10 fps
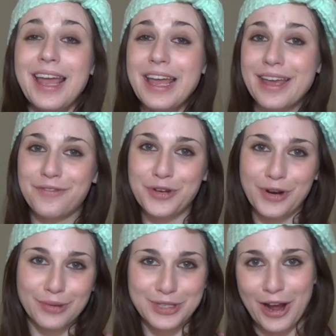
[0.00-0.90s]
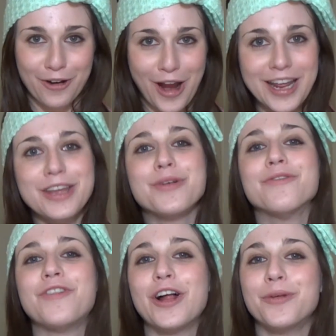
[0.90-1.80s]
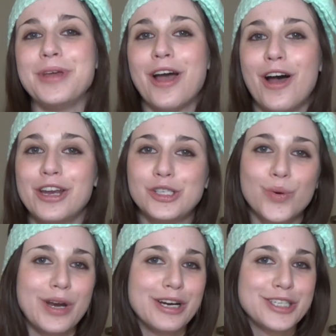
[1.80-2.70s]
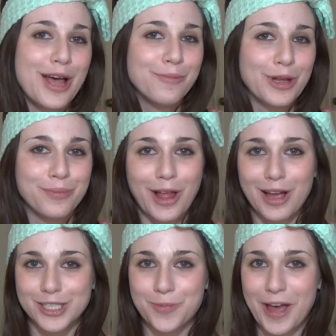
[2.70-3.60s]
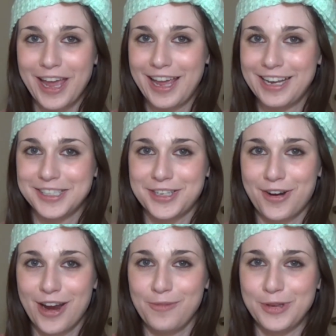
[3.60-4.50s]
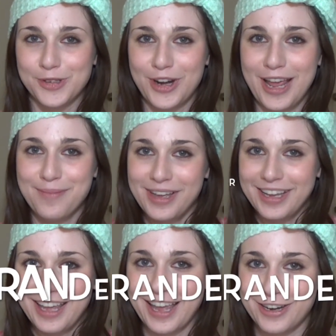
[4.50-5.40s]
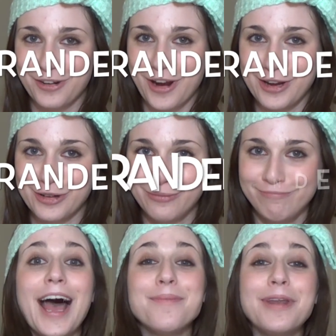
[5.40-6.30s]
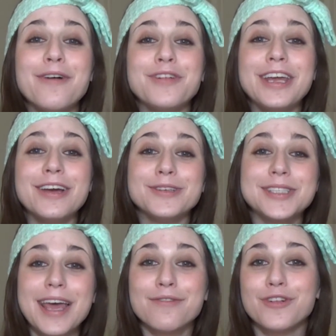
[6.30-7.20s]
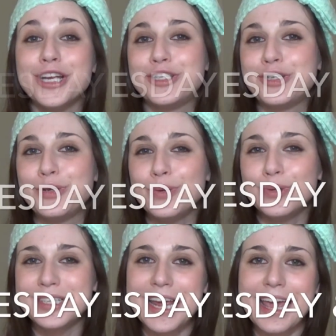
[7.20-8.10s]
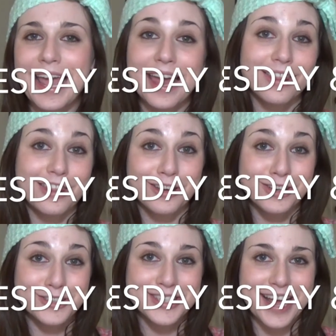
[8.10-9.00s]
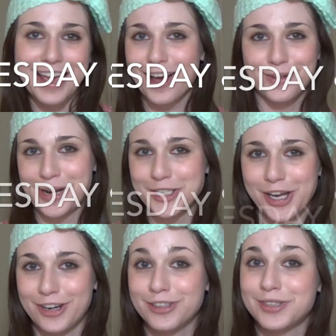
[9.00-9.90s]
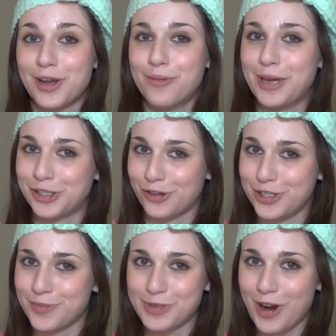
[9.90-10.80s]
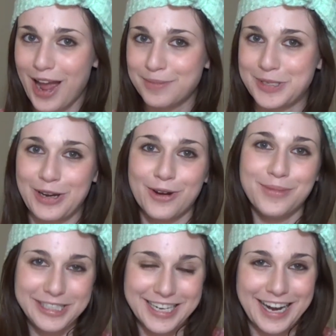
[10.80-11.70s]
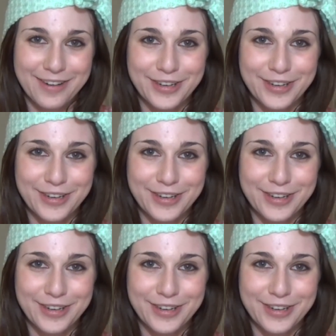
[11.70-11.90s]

If you don't already, you can follow me on Twitter, Tumblr, Blogspot, and Instagram, username Candid Crandell. I put out videos every Tuesday and Thursday on my channel, so make sure you subscribe so you don't miss any of